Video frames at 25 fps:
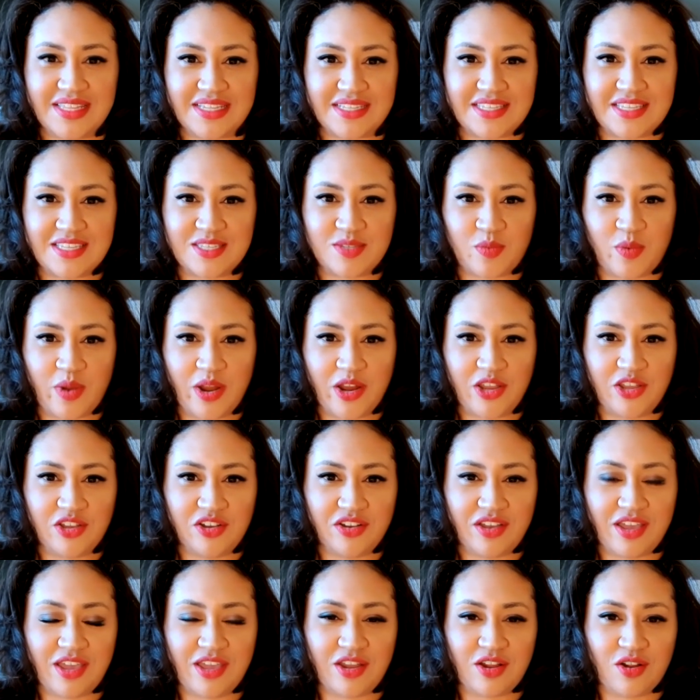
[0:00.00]
This is where
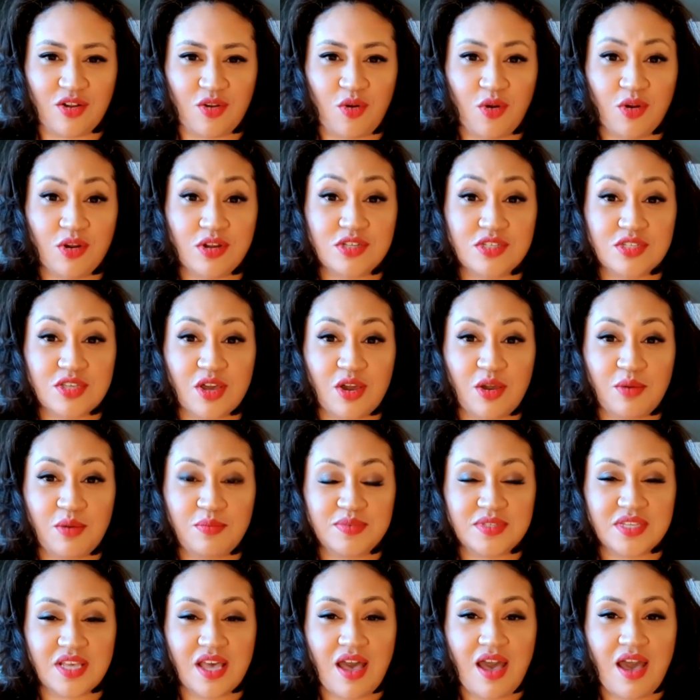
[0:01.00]
you'll get your
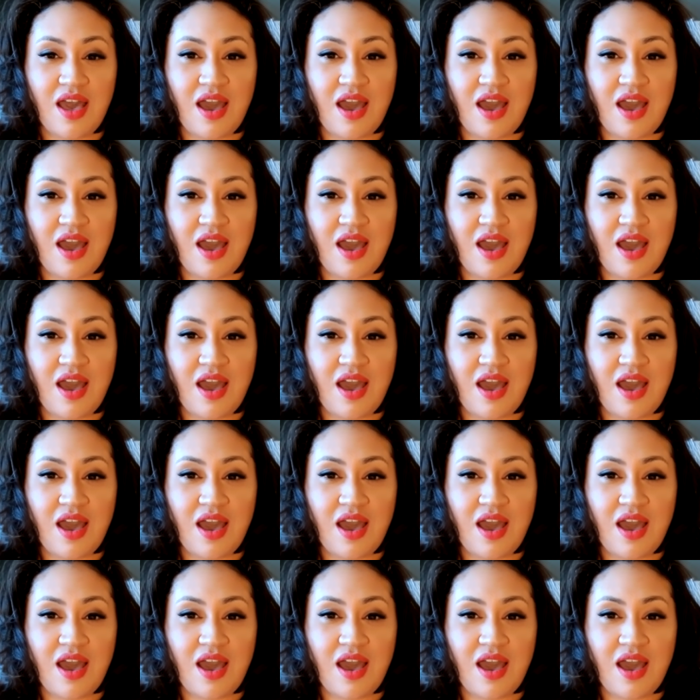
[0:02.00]
horoscopes